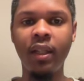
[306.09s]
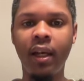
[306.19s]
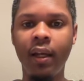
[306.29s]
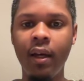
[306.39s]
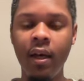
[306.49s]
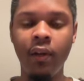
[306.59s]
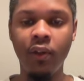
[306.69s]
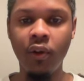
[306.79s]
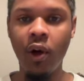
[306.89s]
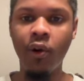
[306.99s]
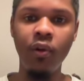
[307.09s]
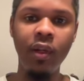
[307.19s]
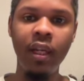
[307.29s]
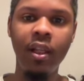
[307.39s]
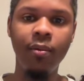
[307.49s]
that you know you
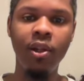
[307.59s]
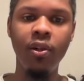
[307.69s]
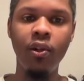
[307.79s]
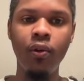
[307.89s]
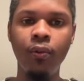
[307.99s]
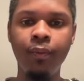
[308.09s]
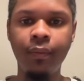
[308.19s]
need them to do